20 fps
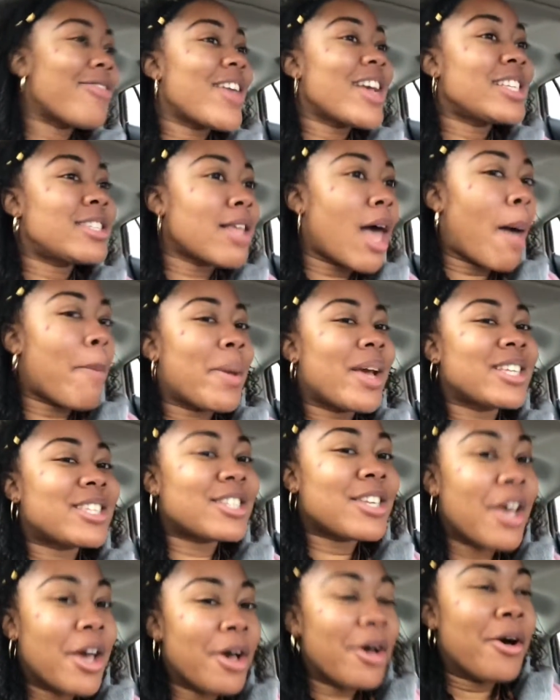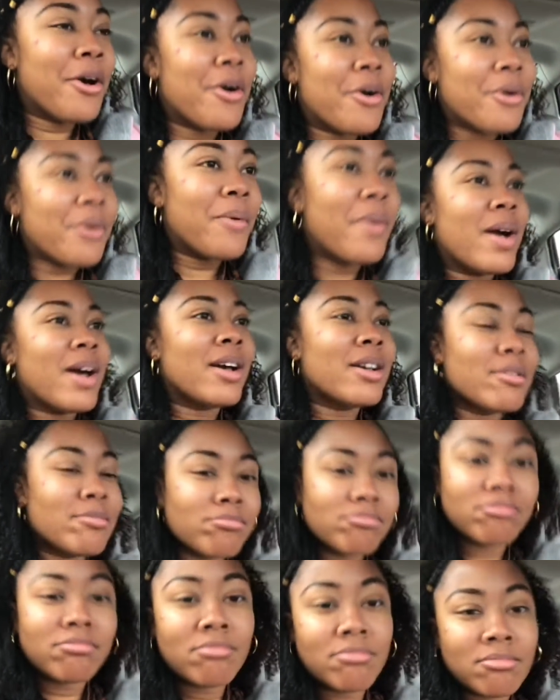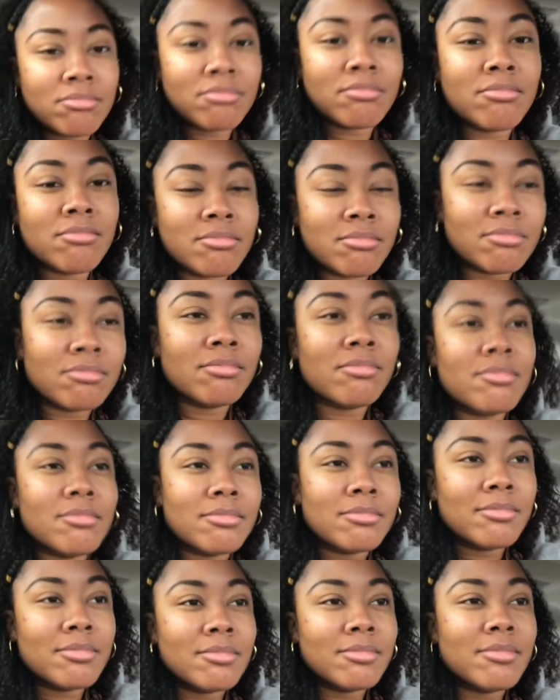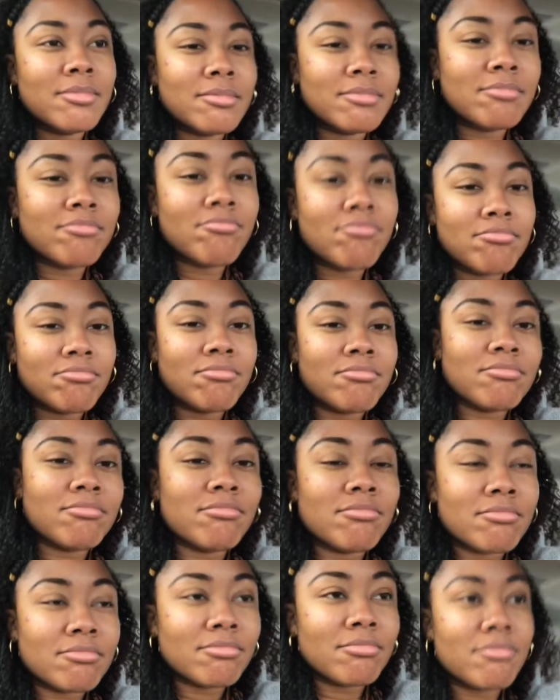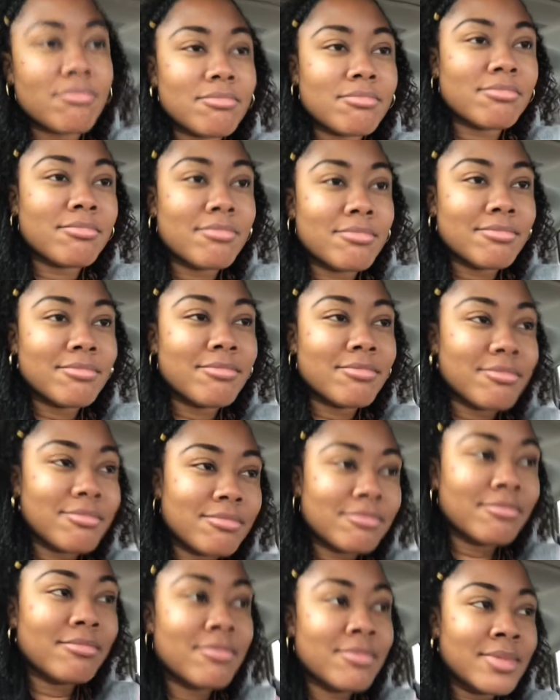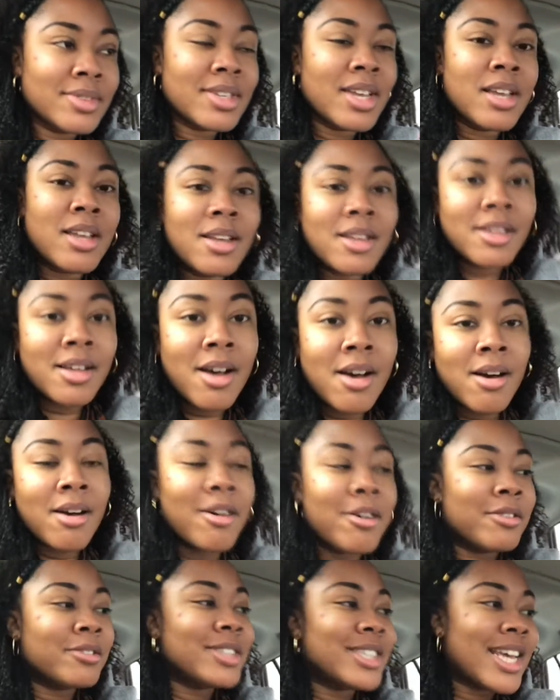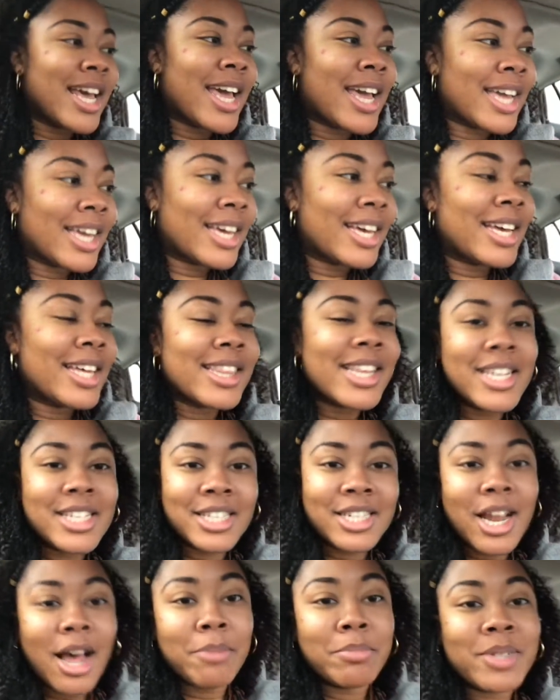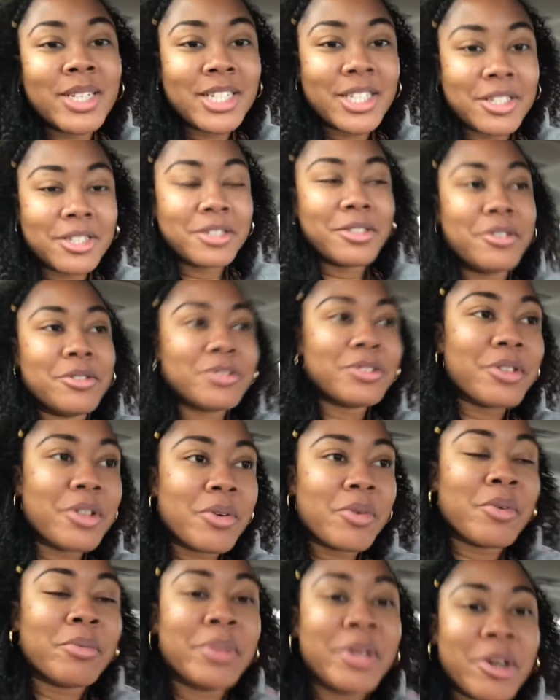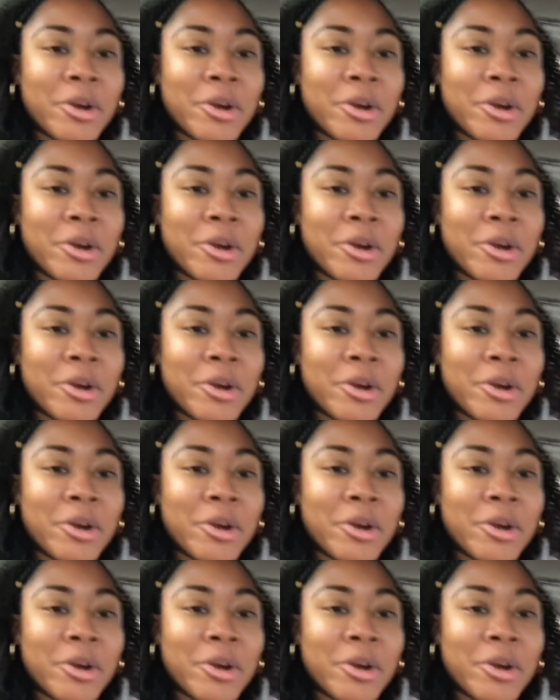they stop at two. Yep. You was in the shower taking being on time. Oh dang it, they stopped at two, so there won't be